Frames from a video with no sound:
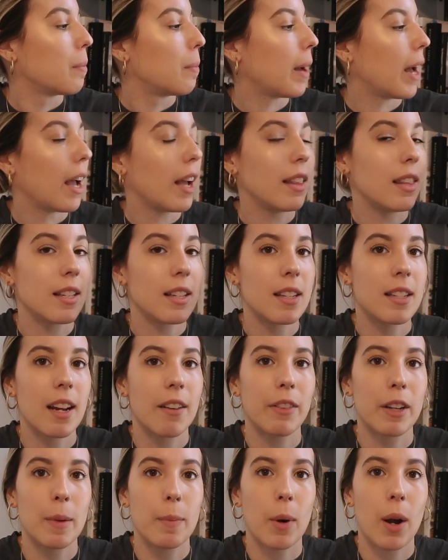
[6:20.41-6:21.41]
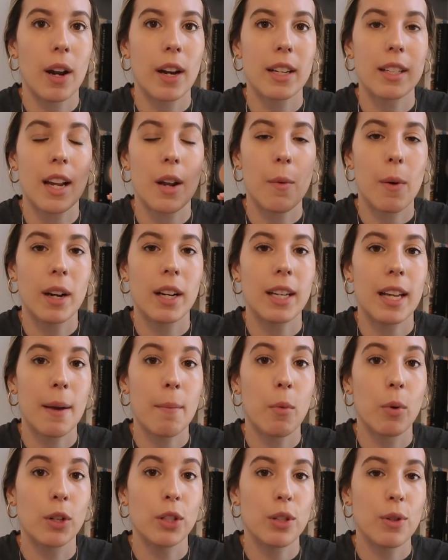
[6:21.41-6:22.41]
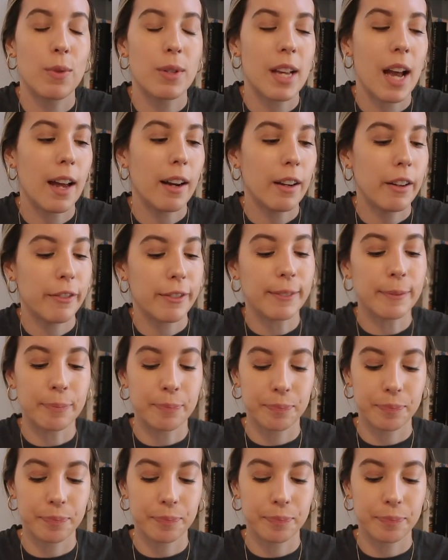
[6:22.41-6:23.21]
But this is definitely a product I want to get more use out of.